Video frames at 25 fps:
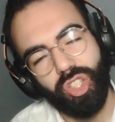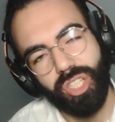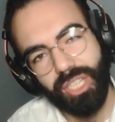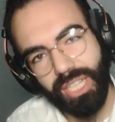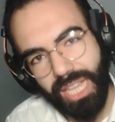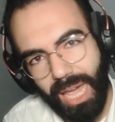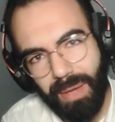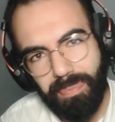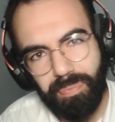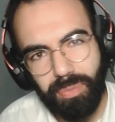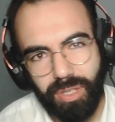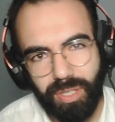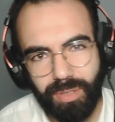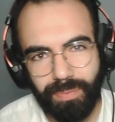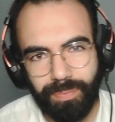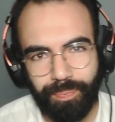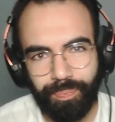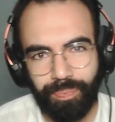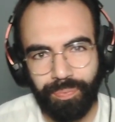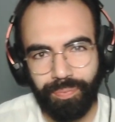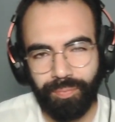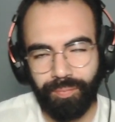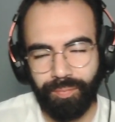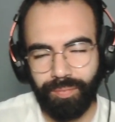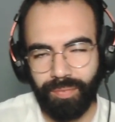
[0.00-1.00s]
depth,
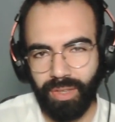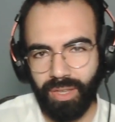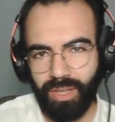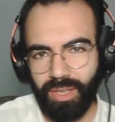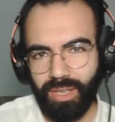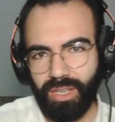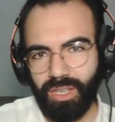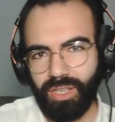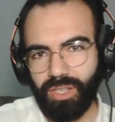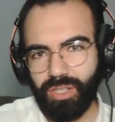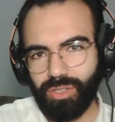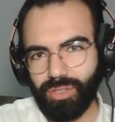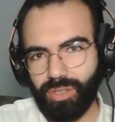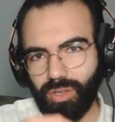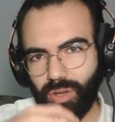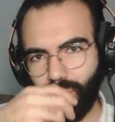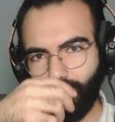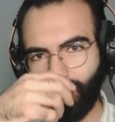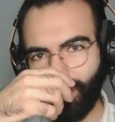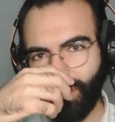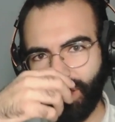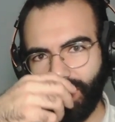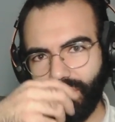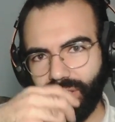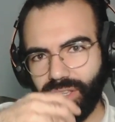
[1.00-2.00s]

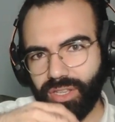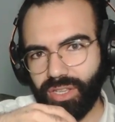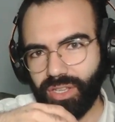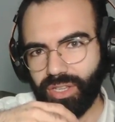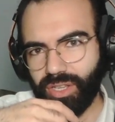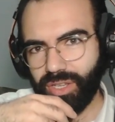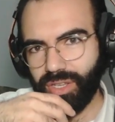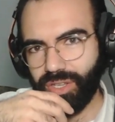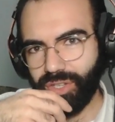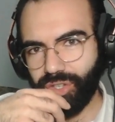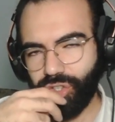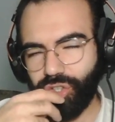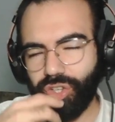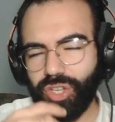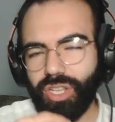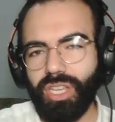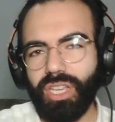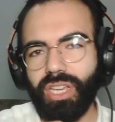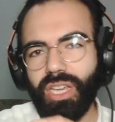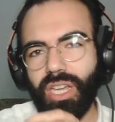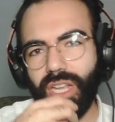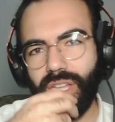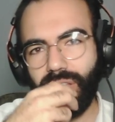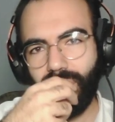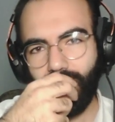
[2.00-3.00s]
so she
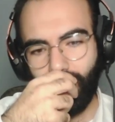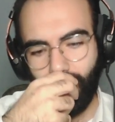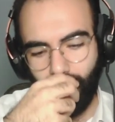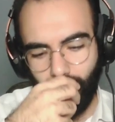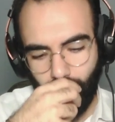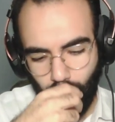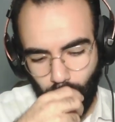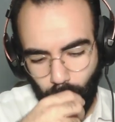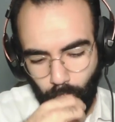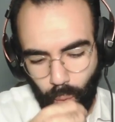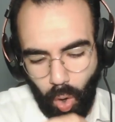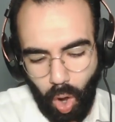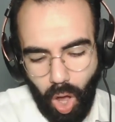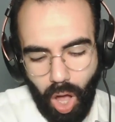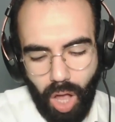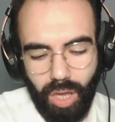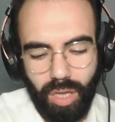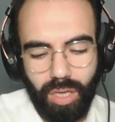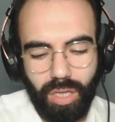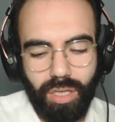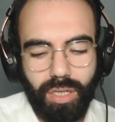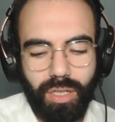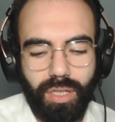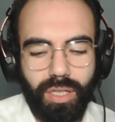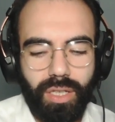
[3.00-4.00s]
can
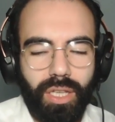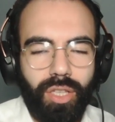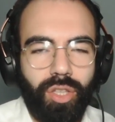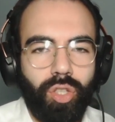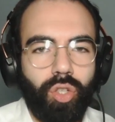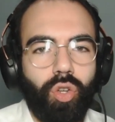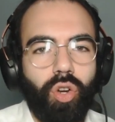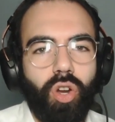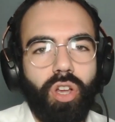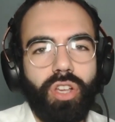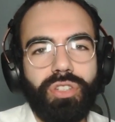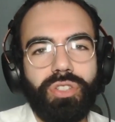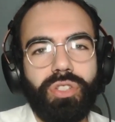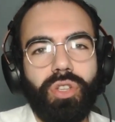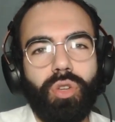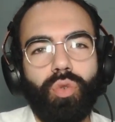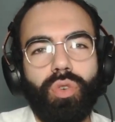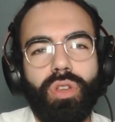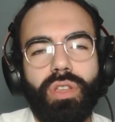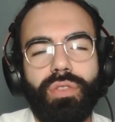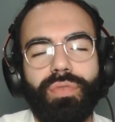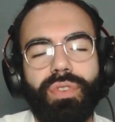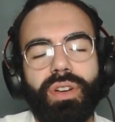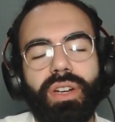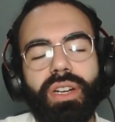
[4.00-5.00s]
walk and cross the
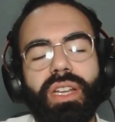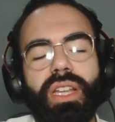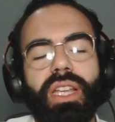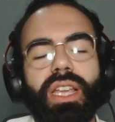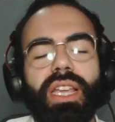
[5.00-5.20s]
river